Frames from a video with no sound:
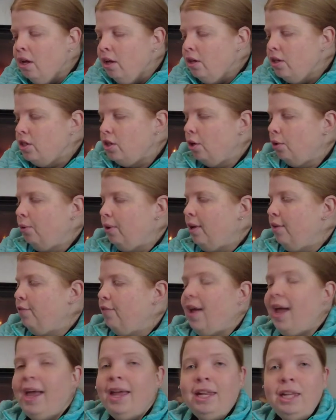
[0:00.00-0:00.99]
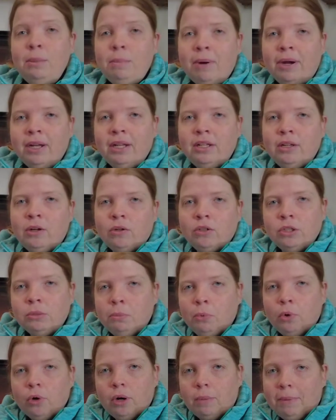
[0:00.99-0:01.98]
So if anybody knows
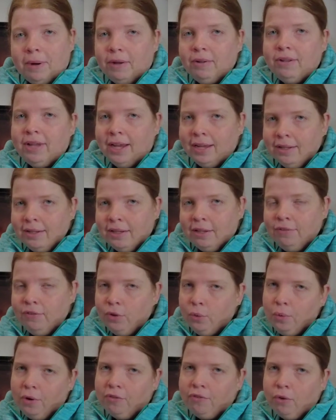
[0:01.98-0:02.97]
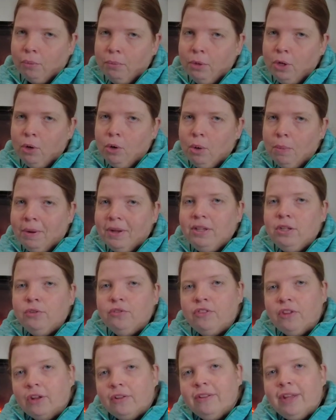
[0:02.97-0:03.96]
more about that, if you are from Europe and
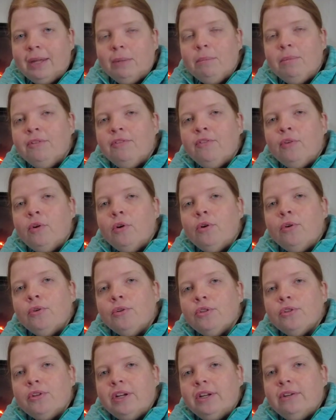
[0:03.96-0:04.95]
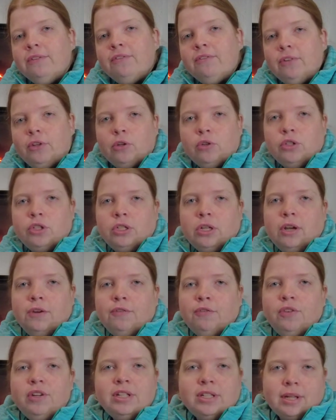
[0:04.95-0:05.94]
you've done that before, ordering those
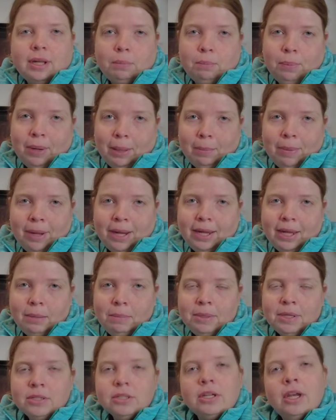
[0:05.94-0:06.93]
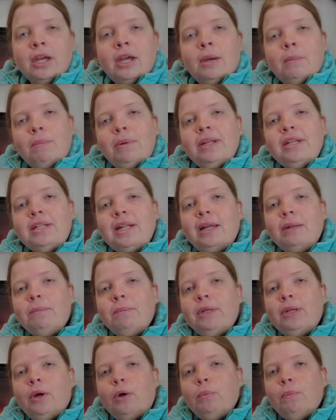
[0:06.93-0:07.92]
freeze-dried backpacking meals, please let
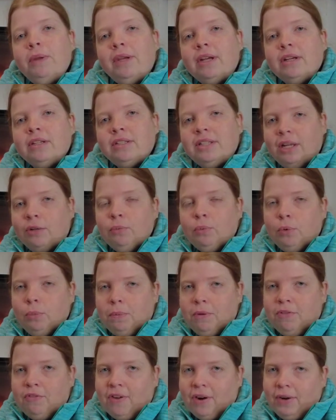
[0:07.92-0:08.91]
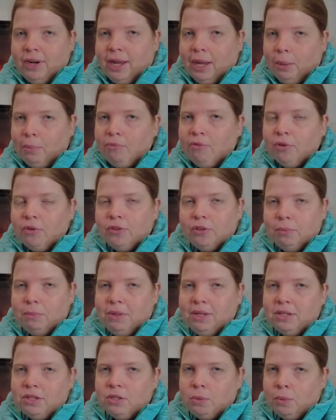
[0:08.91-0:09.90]
me know, because that would be very helpful to
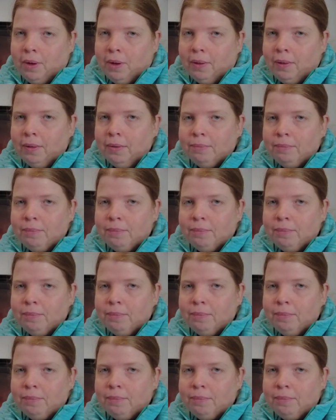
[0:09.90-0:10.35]
me as well.